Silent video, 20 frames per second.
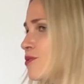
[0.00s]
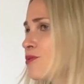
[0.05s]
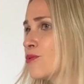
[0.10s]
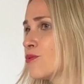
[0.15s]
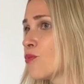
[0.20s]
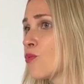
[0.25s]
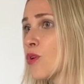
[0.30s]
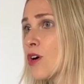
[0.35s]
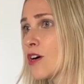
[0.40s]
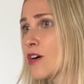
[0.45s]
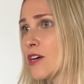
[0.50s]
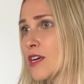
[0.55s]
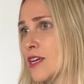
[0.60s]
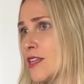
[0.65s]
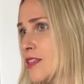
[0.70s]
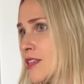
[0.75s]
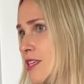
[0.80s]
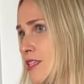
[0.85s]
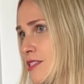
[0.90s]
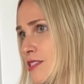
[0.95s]
work
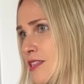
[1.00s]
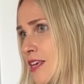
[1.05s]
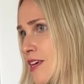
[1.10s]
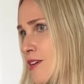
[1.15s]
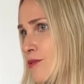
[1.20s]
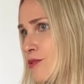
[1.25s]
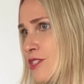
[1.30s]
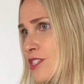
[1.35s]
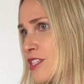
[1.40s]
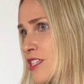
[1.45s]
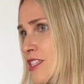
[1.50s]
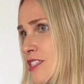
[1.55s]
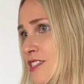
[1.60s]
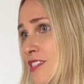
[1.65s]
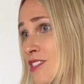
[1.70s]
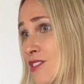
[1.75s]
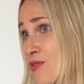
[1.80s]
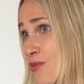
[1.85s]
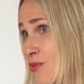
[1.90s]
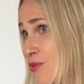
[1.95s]
in these languages.
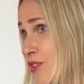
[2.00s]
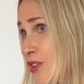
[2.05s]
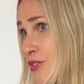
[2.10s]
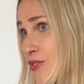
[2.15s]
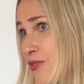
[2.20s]
It's for